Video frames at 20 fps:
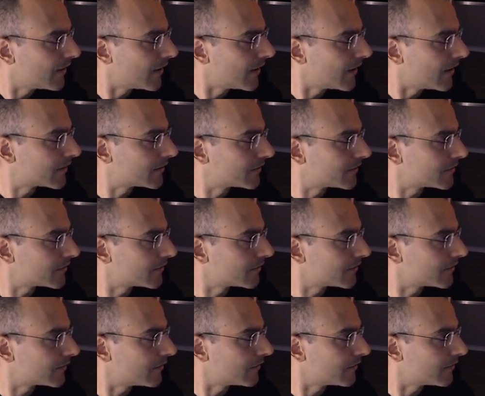and
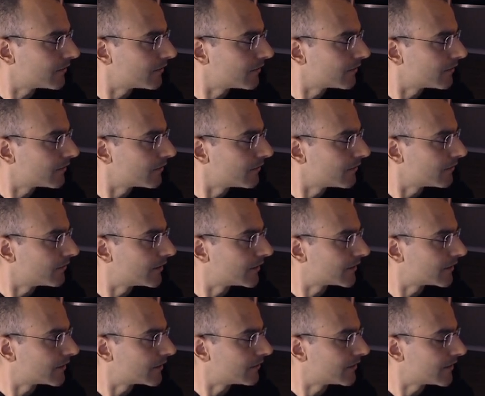
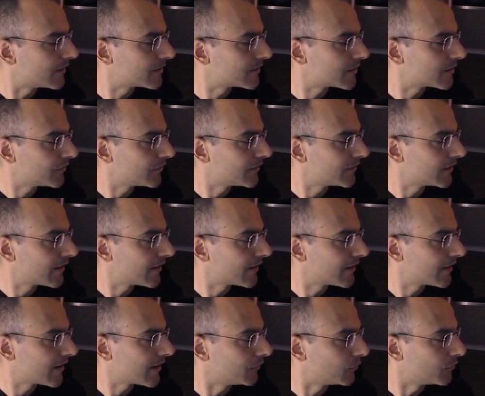the example that I
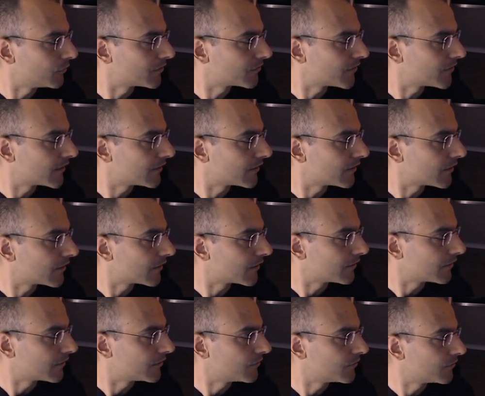have loaded right now
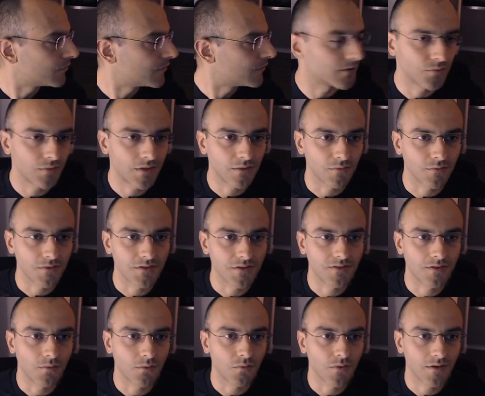into the Arduino is
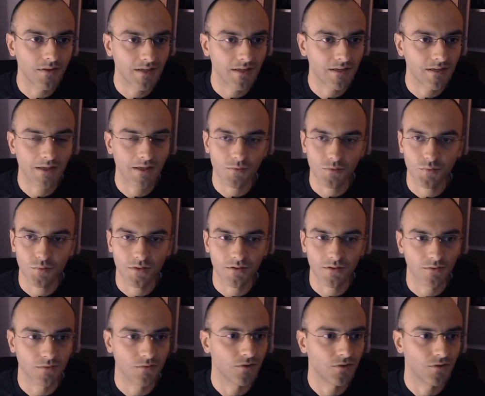the one that comes with
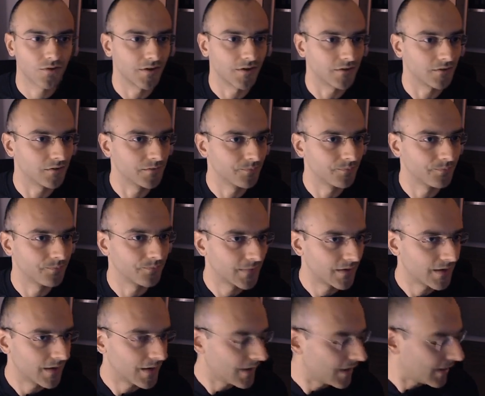the tutorial.
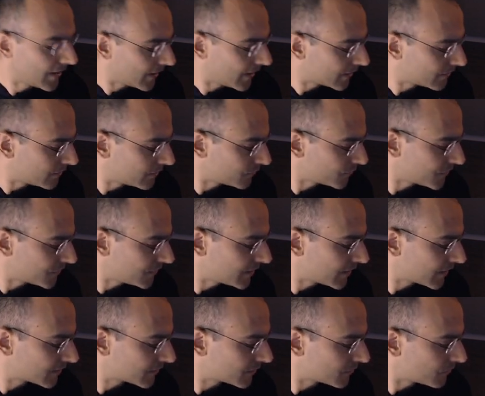And you'll see
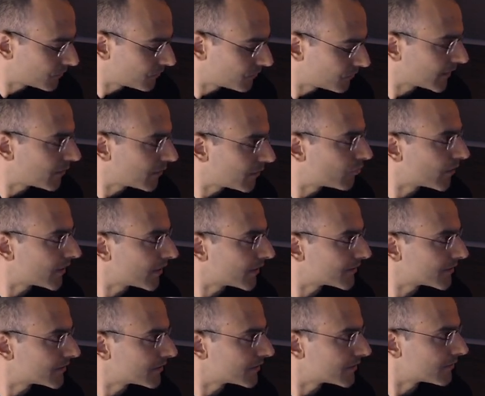that when I
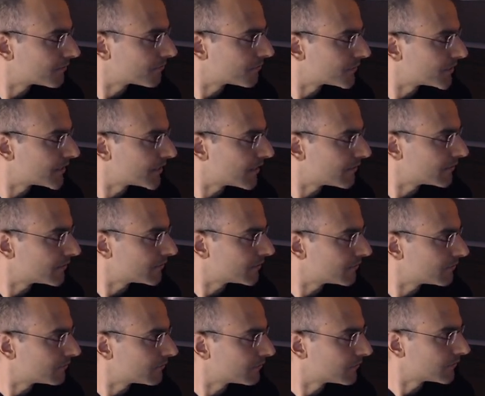press
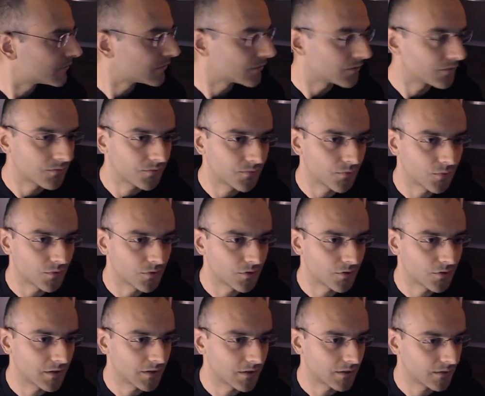7,
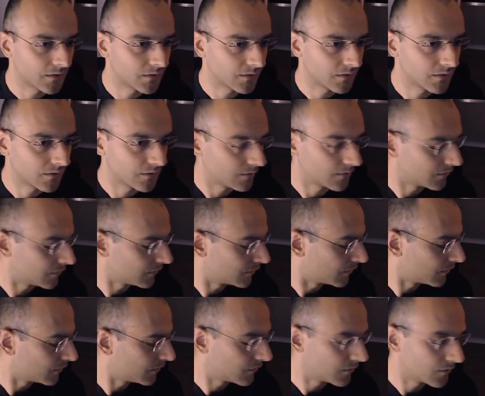4,
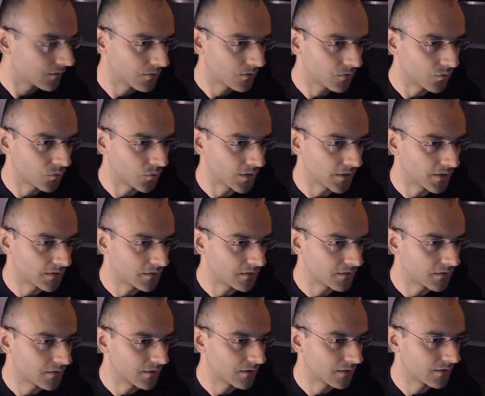
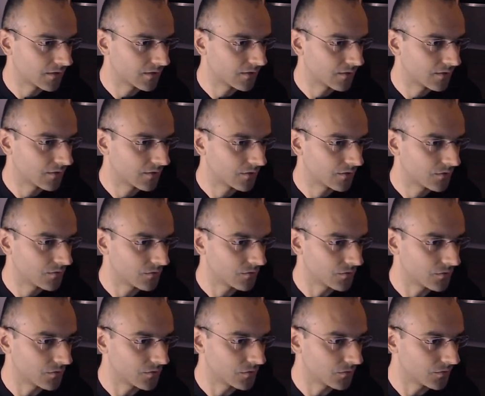1,
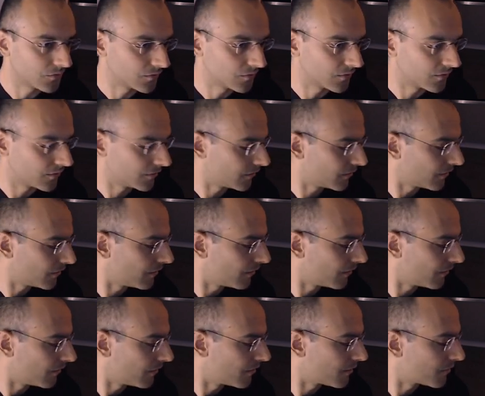2,
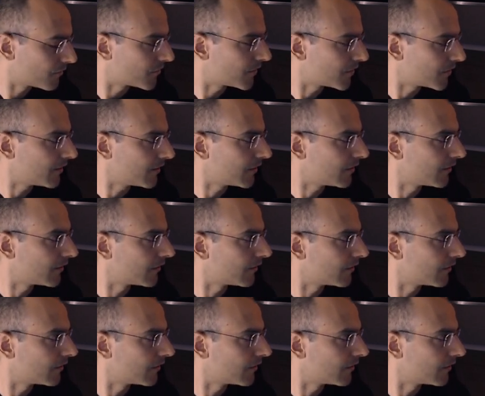3,